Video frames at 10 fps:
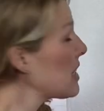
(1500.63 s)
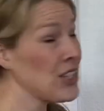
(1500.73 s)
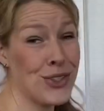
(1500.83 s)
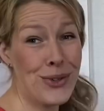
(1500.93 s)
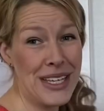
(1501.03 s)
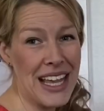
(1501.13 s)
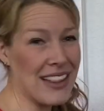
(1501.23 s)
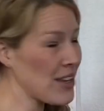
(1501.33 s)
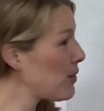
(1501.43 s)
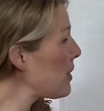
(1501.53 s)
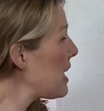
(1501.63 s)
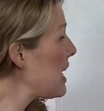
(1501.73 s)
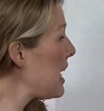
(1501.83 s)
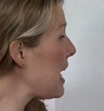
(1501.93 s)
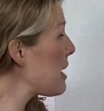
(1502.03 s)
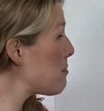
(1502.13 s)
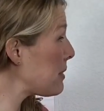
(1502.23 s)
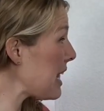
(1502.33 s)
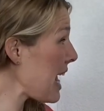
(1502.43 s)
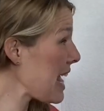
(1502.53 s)
to a yellow. A
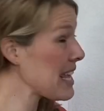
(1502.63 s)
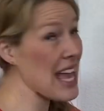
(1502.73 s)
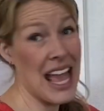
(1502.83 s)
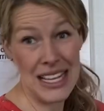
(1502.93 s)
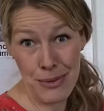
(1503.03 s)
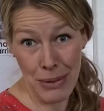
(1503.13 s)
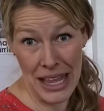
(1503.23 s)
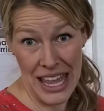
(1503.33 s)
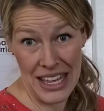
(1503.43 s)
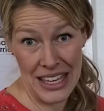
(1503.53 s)
blank has blank.